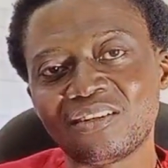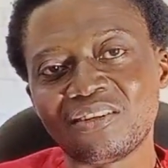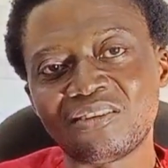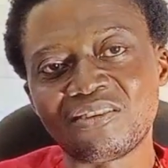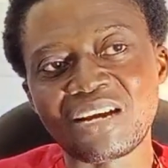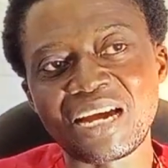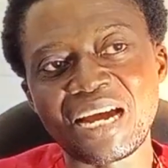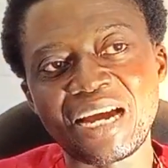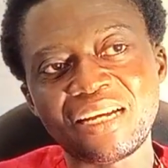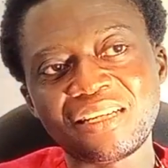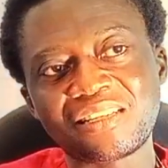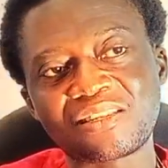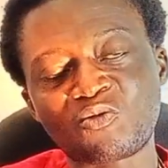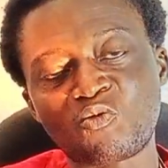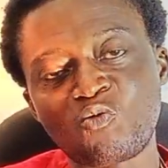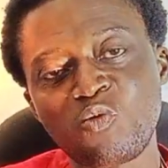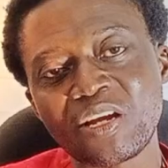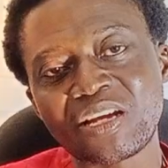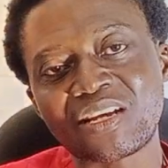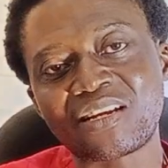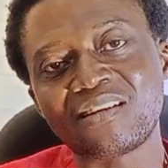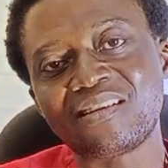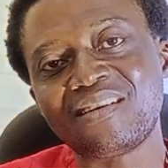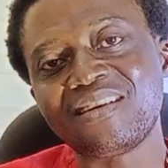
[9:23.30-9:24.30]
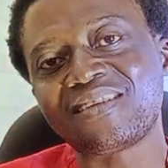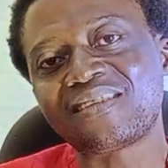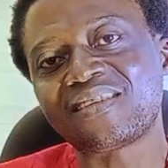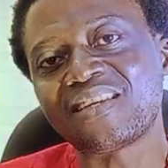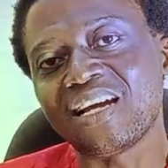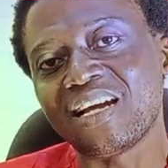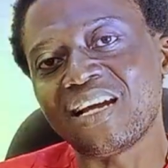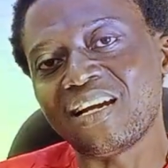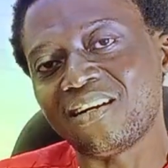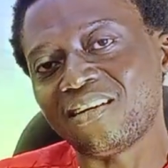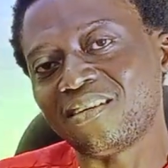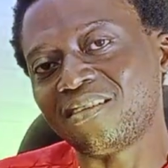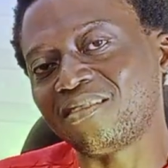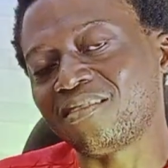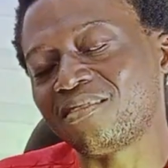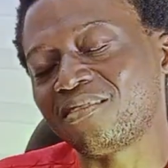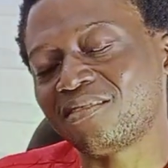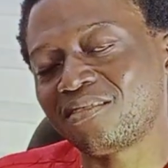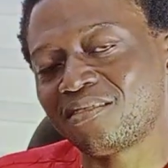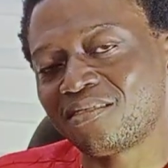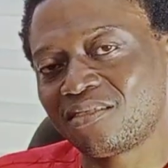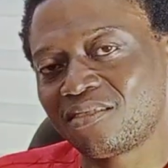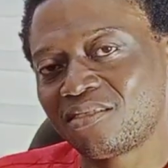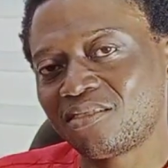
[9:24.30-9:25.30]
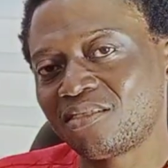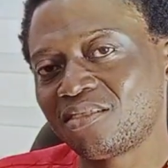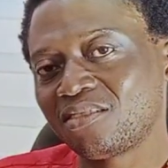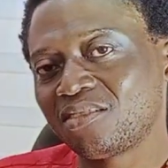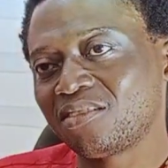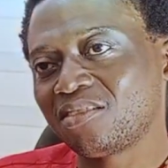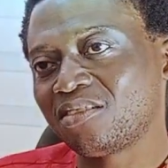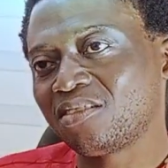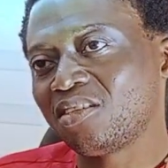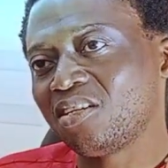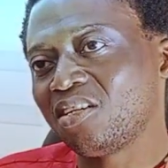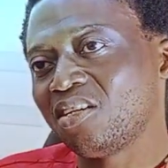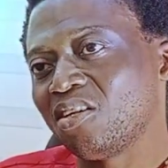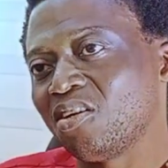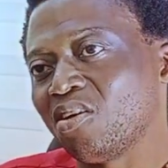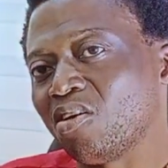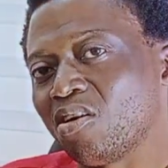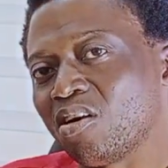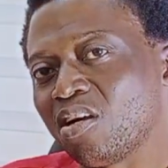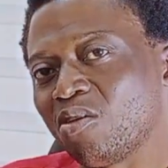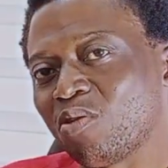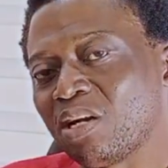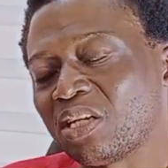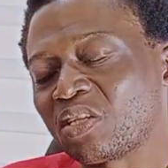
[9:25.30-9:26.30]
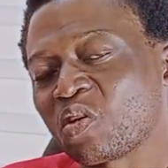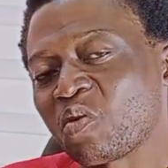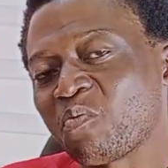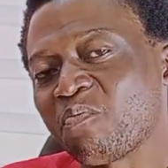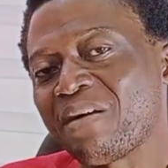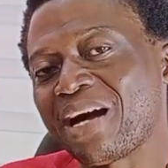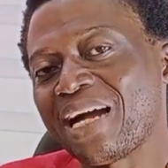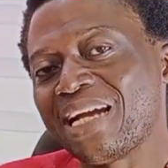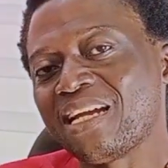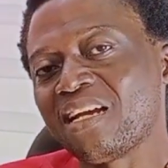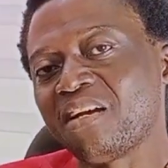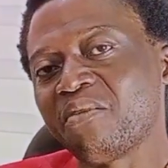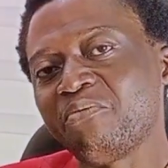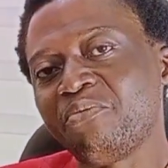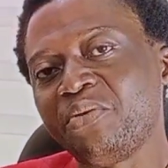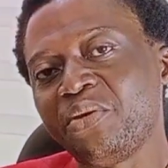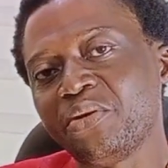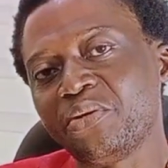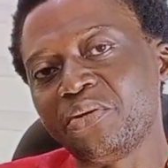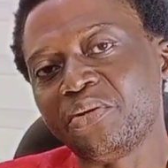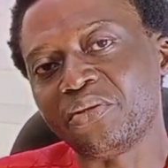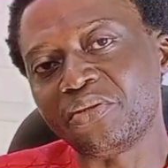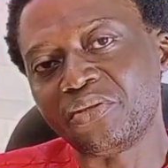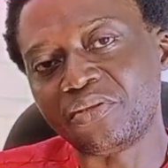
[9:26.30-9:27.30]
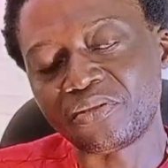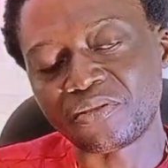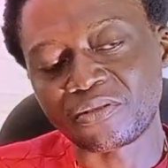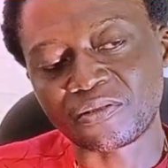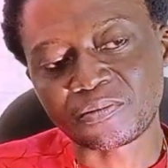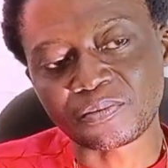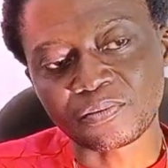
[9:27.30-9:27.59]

alright, quick resell, or you want to buy and build,